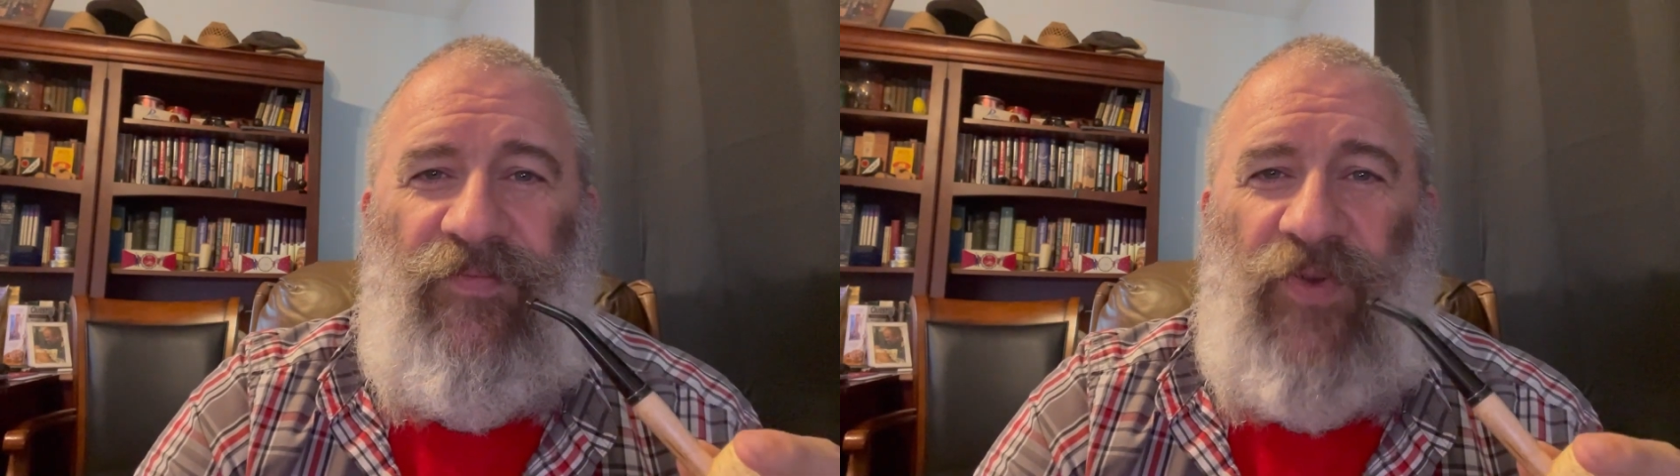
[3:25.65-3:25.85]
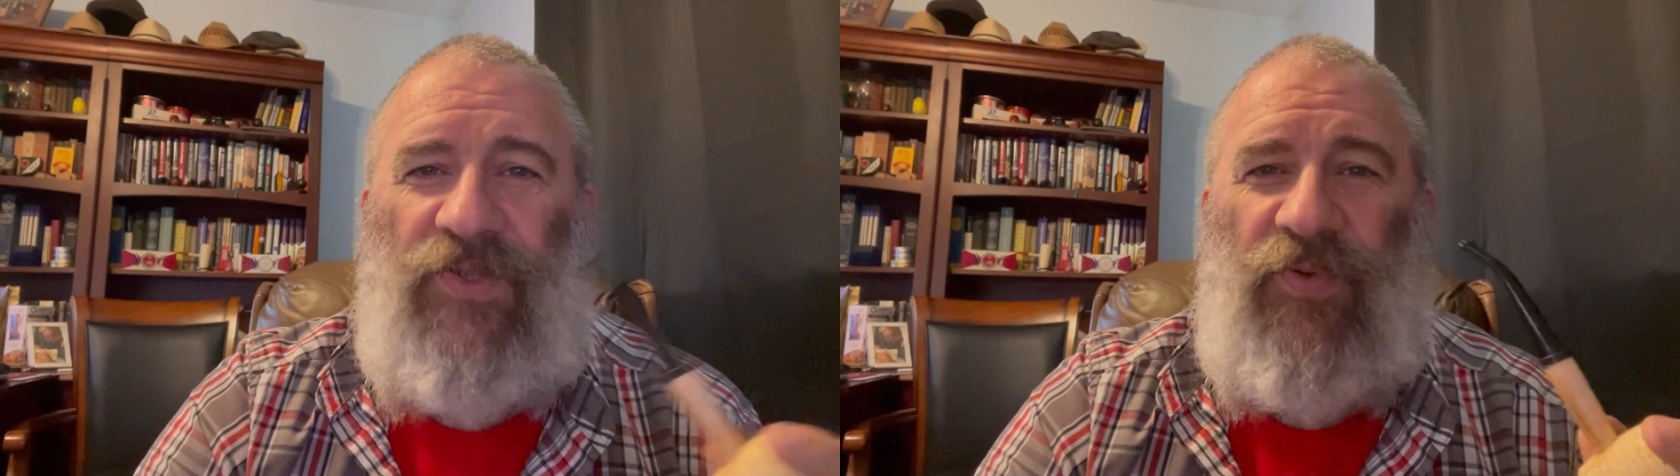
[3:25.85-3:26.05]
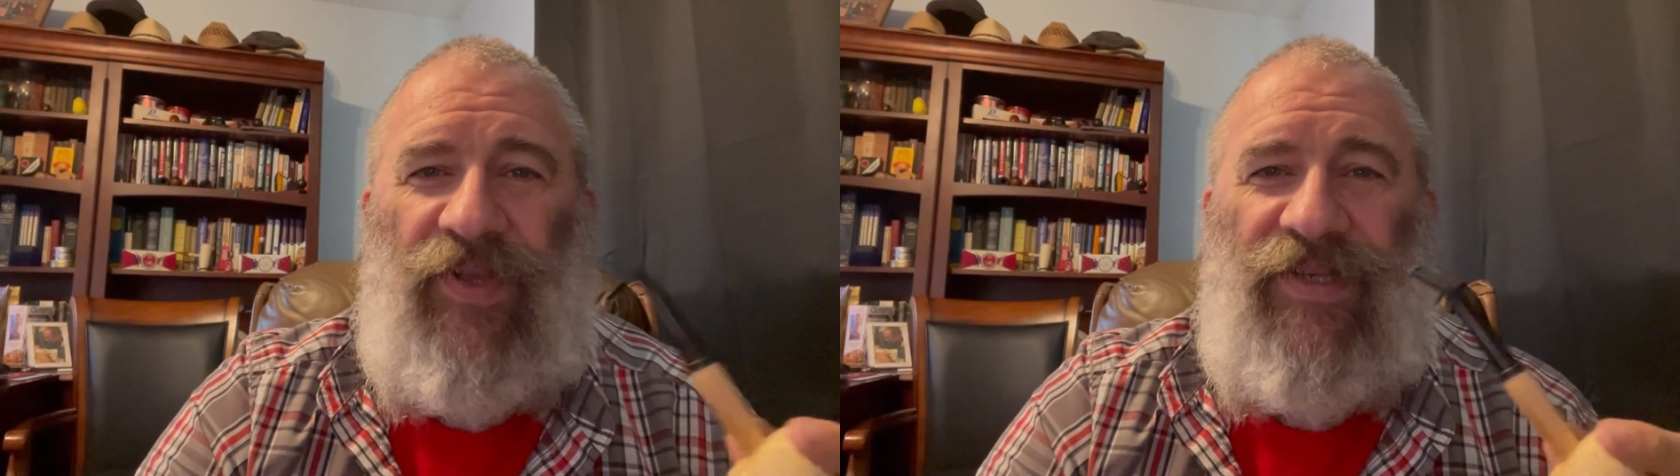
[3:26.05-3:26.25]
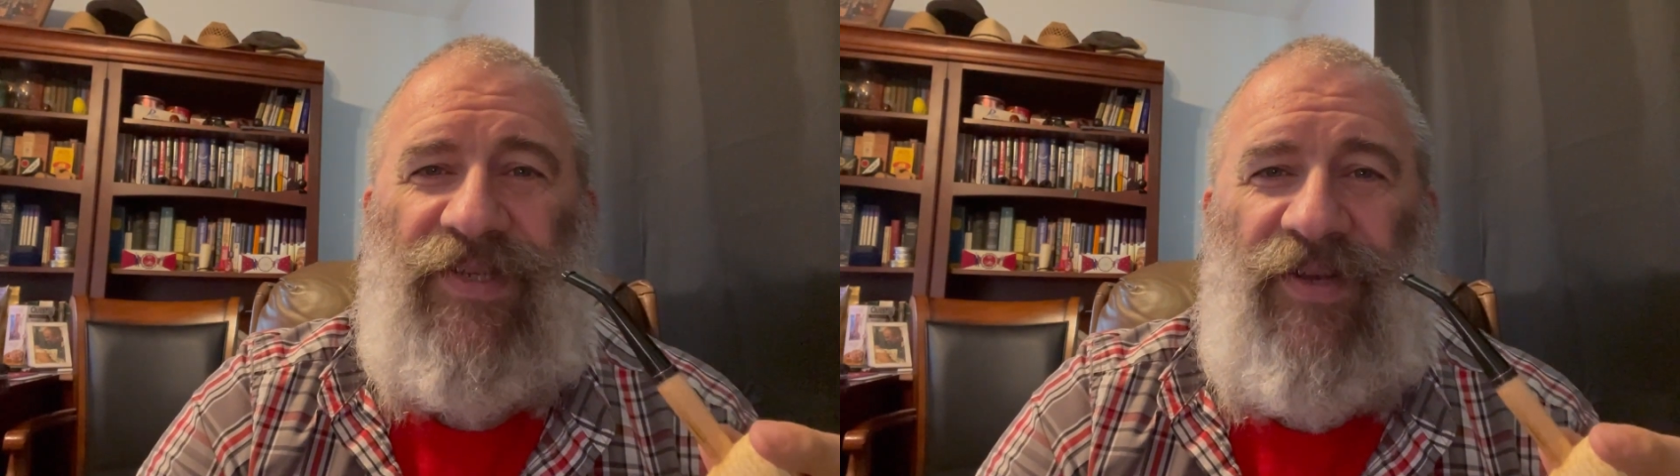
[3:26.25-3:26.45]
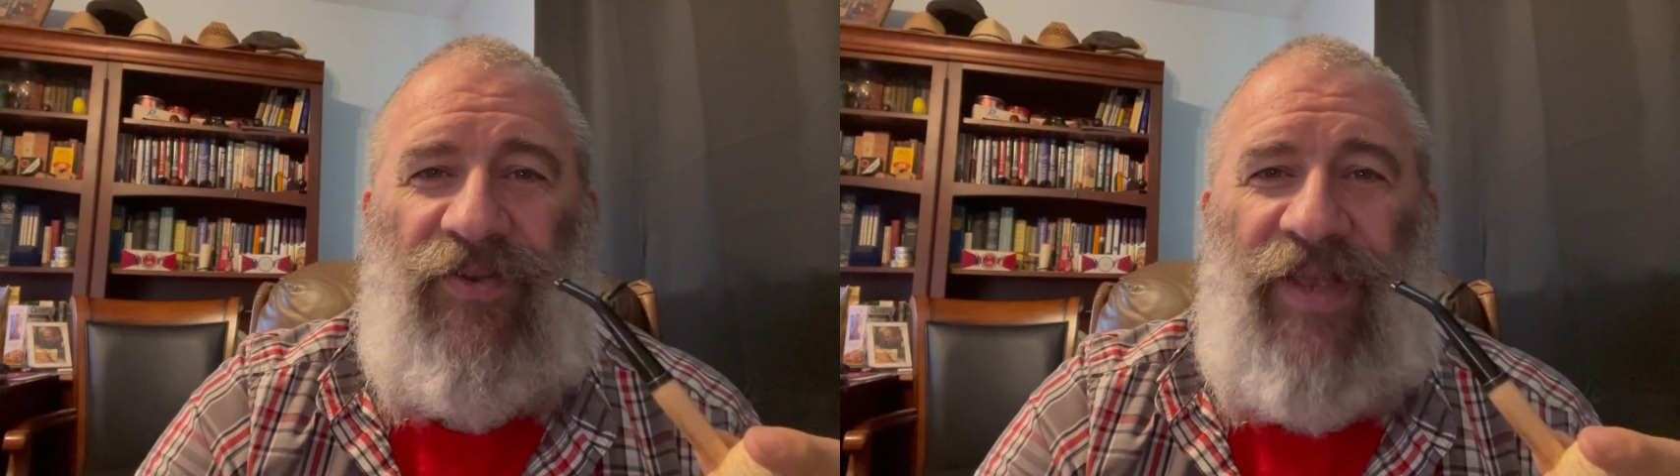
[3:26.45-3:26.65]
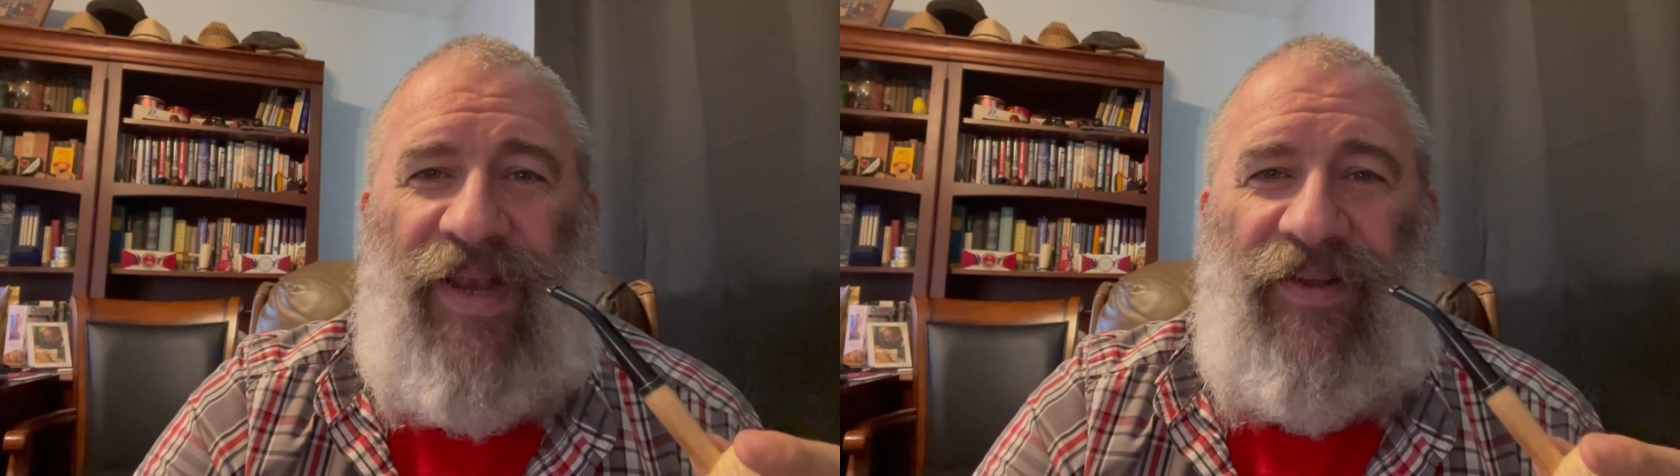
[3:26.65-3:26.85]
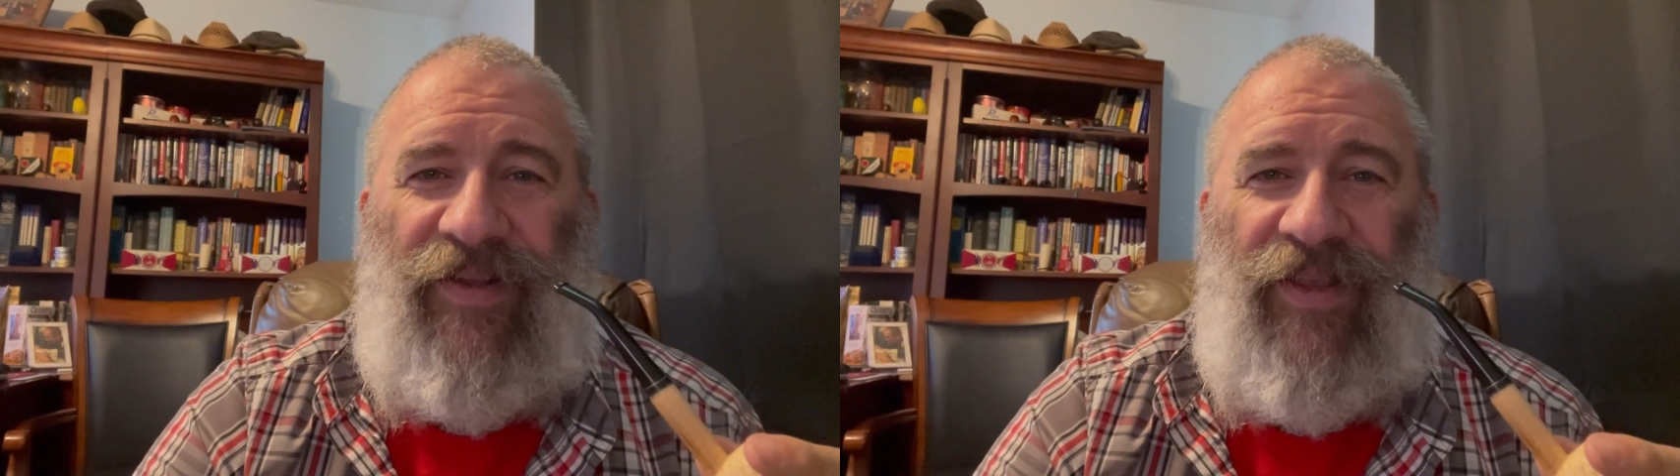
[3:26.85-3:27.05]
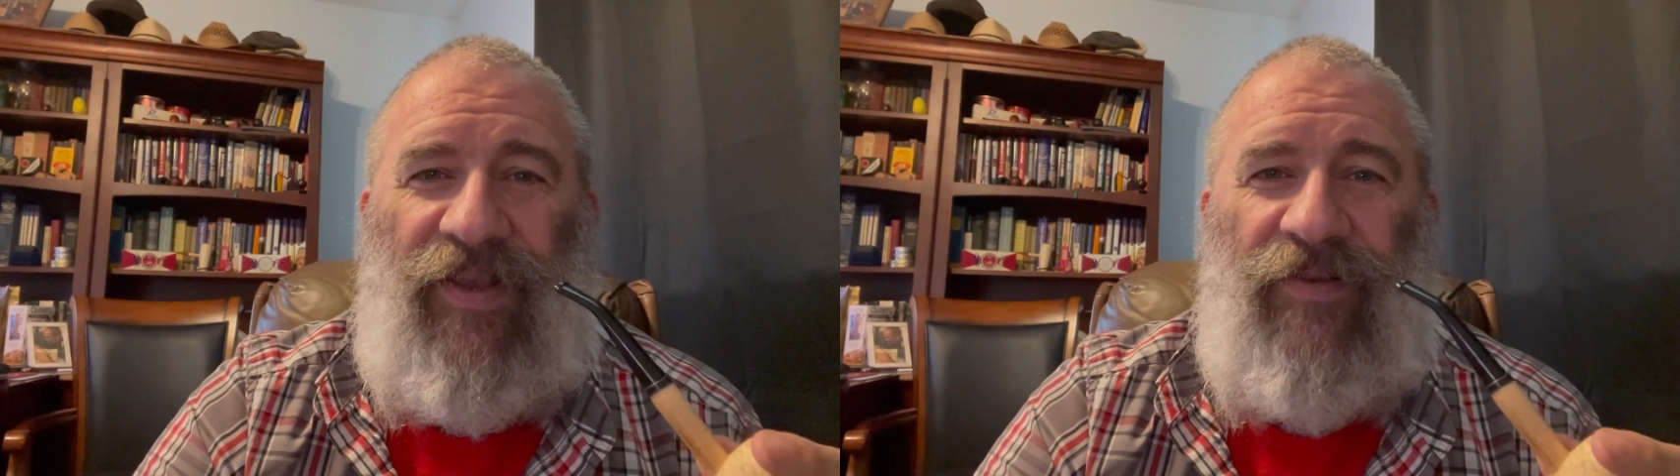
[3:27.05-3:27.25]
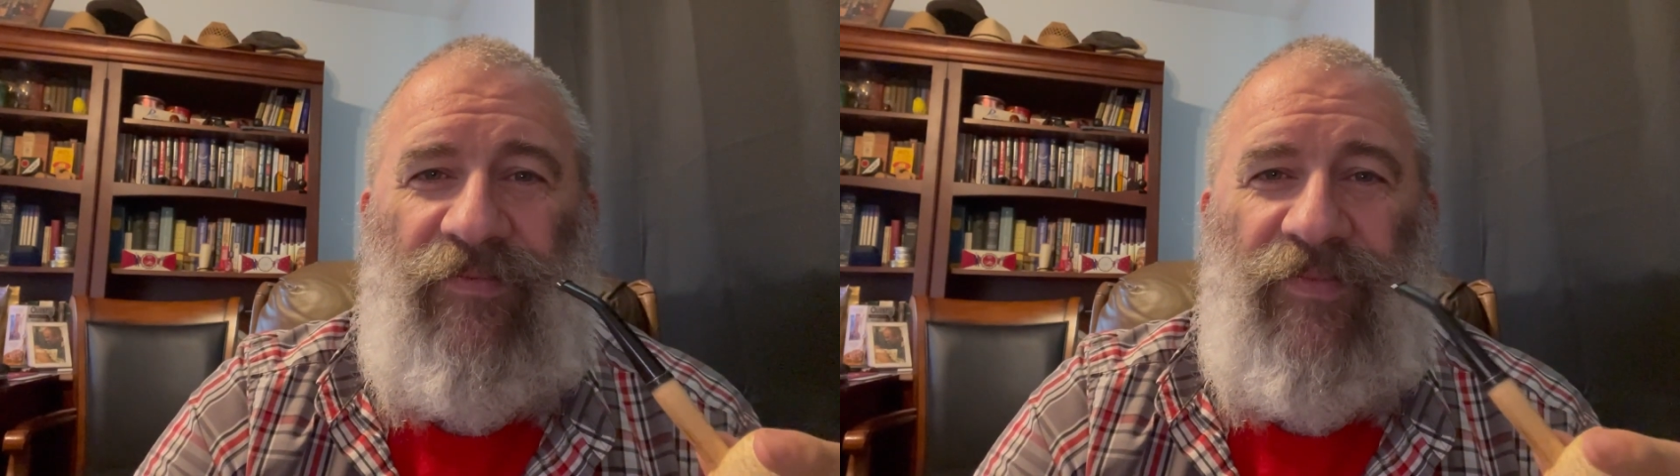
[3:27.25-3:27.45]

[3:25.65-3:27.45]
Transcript: virtually single-handedly